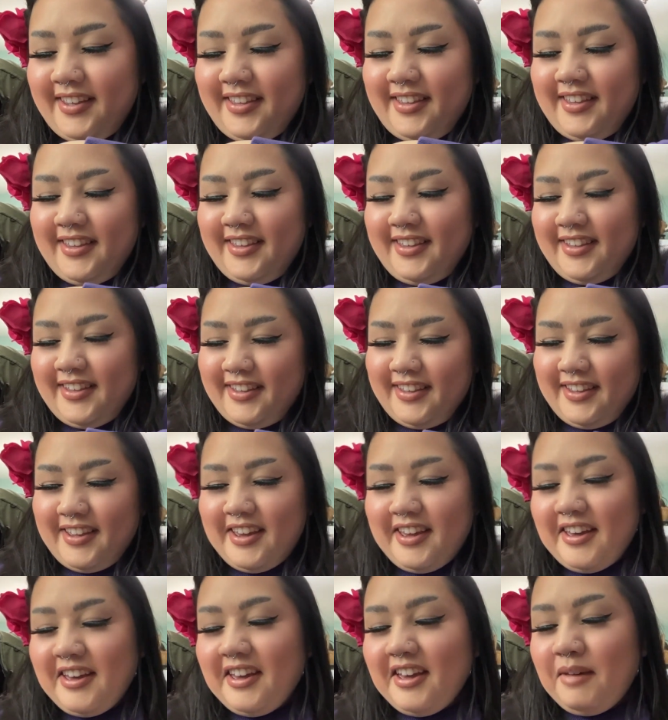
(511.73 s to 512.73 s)
But this was
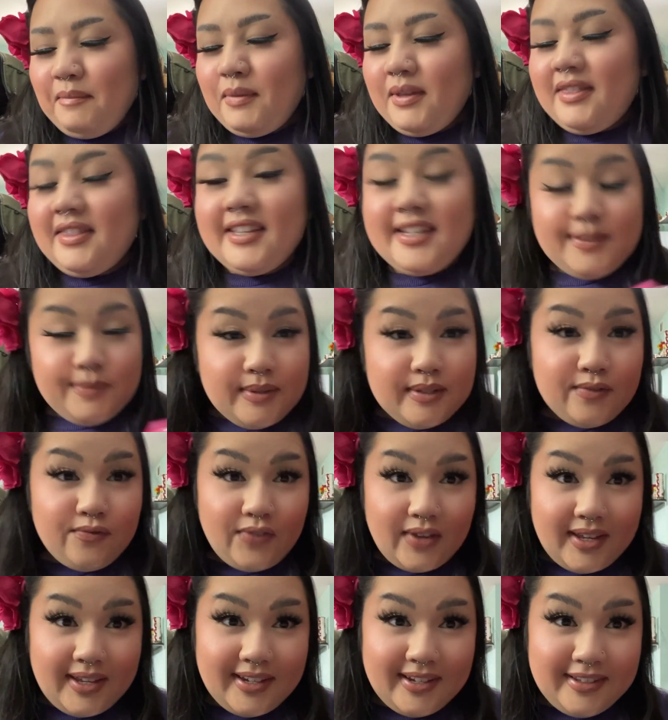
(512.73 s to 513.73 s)
fun. This was
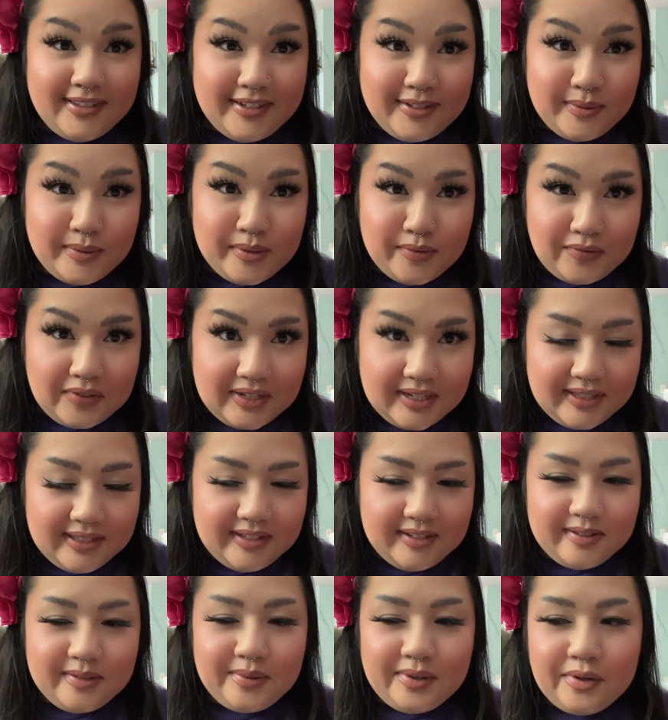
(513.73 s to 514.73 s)
fun. This is a great
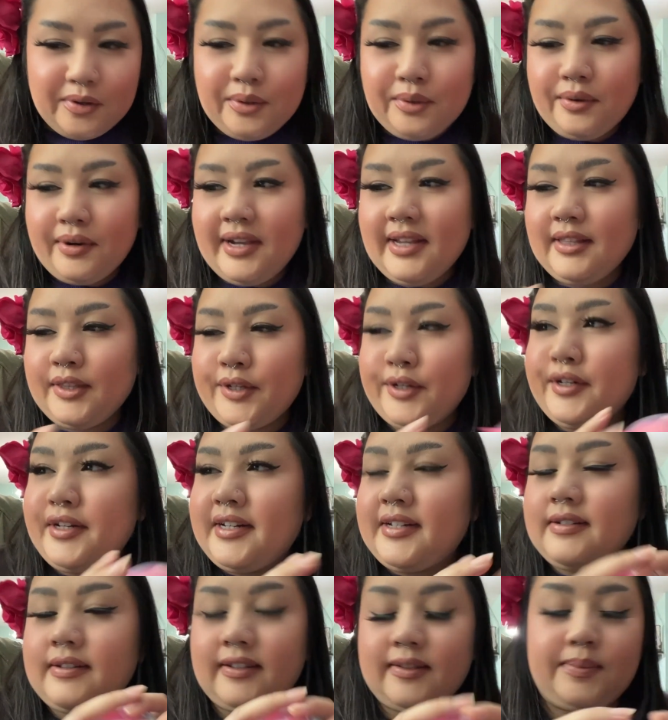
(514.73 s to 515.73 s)
learning experience for
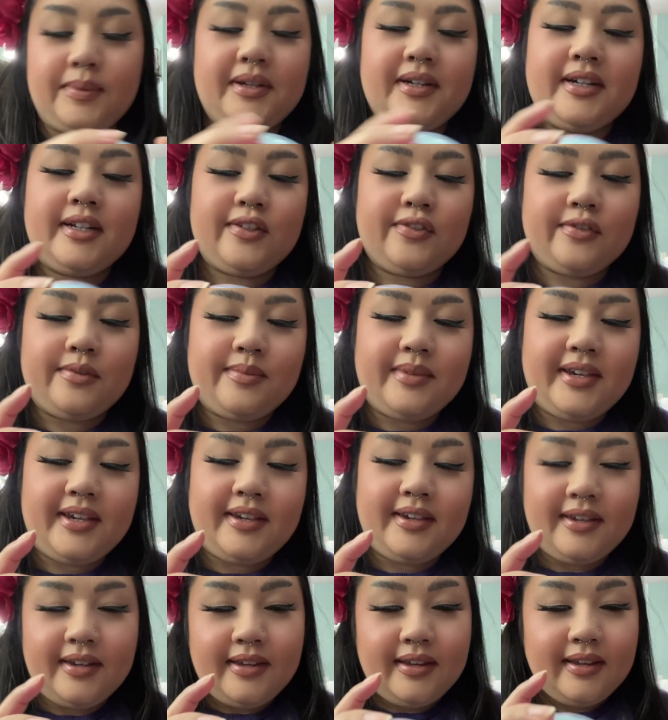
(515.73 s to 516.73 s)
me. I
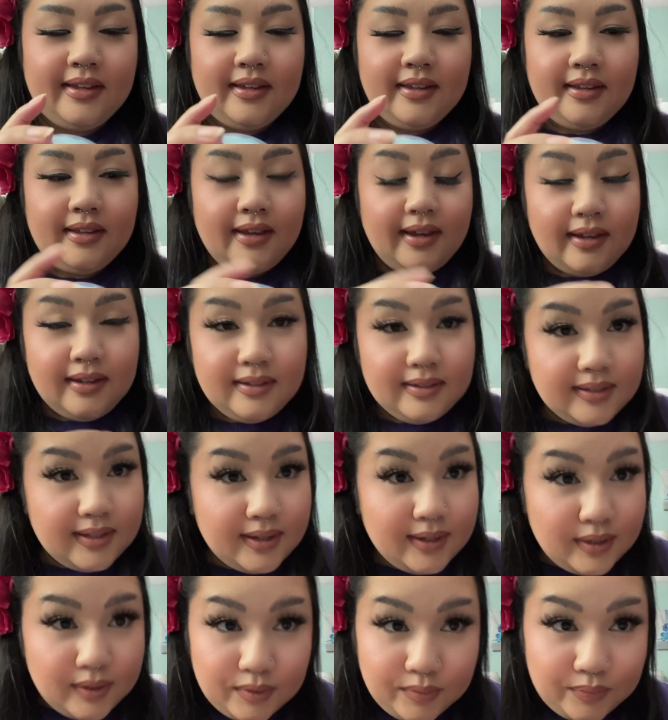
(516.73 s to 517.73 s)
say do
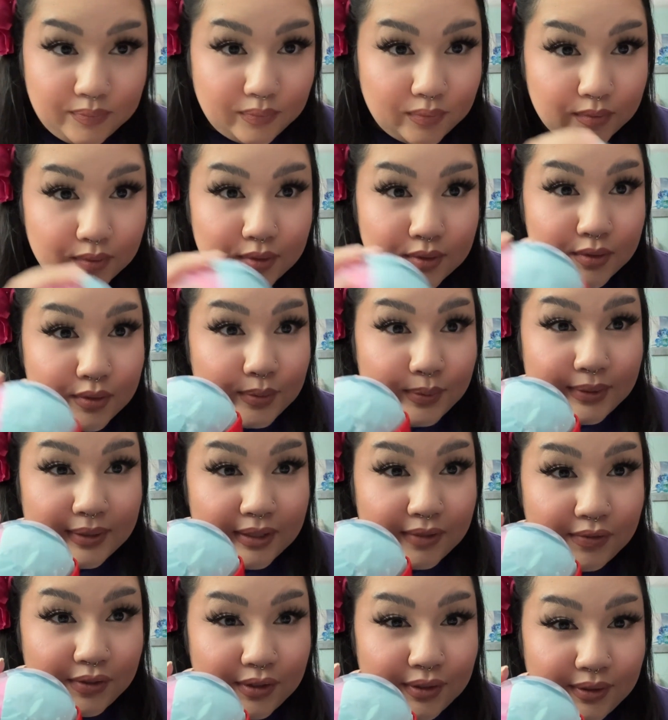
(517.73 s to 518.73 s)
it if you
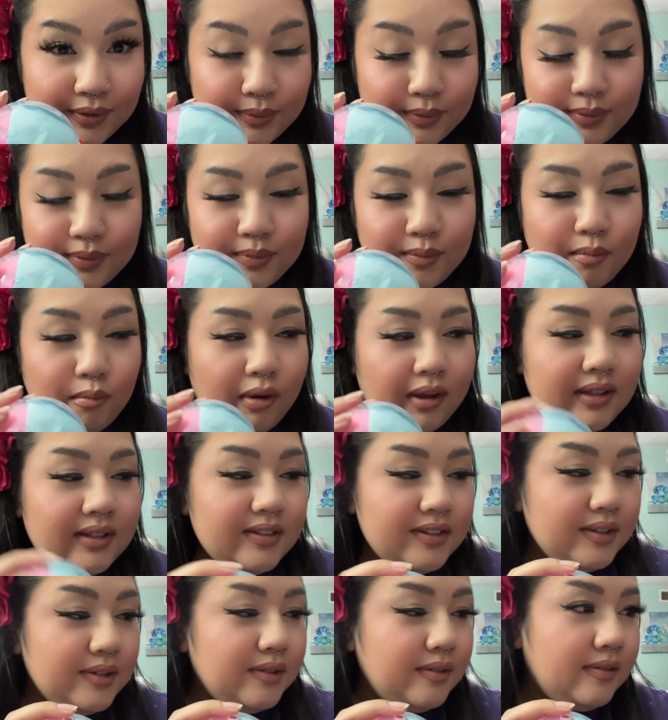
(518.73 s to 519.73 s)
want to.
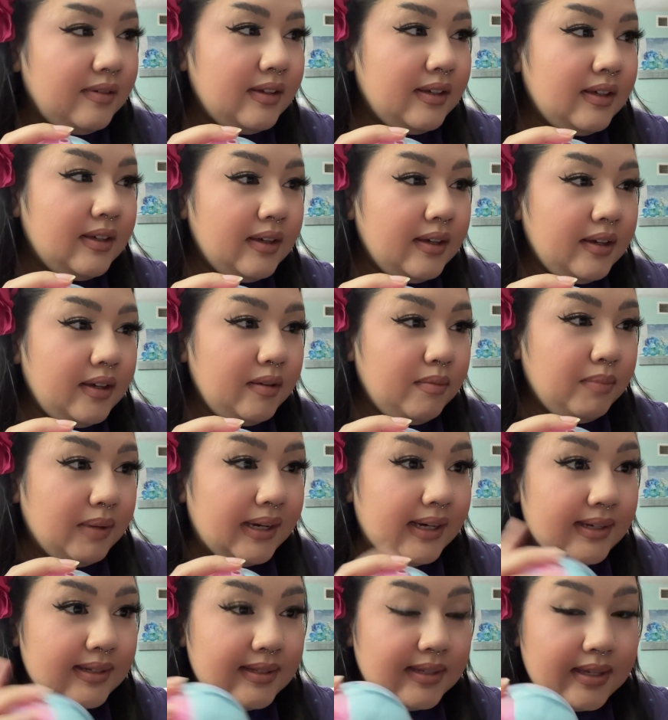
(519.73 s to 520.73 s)
Buy a skill, look at the
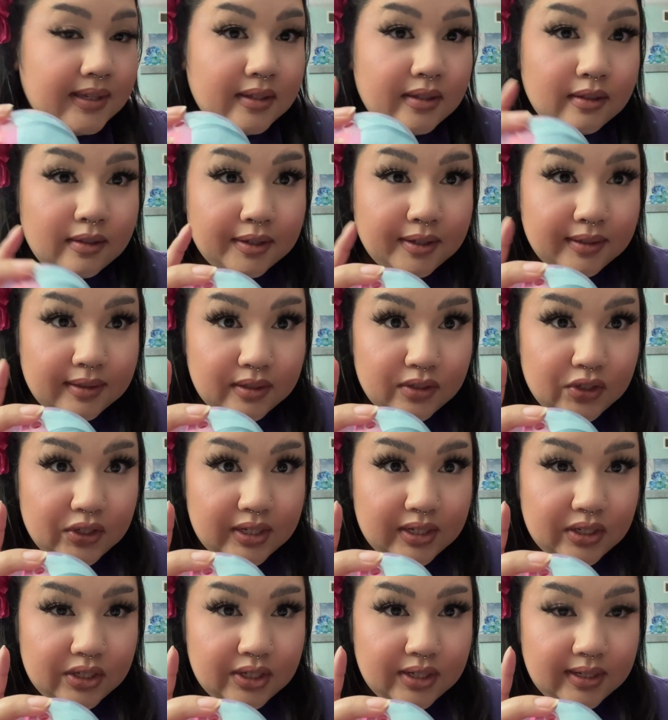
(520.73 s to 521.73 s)
cheat sheets and all that
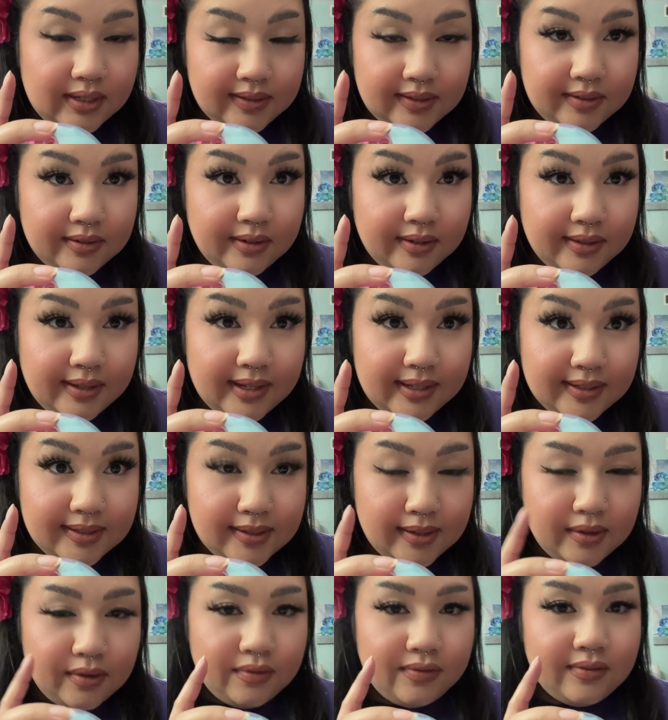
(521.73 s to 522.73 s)
stuff,
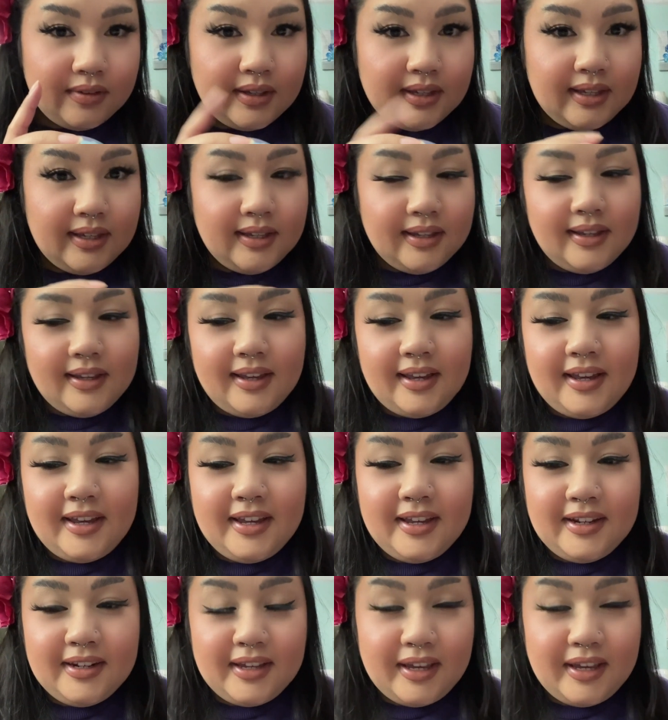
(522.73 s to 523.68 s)
and have fun with it.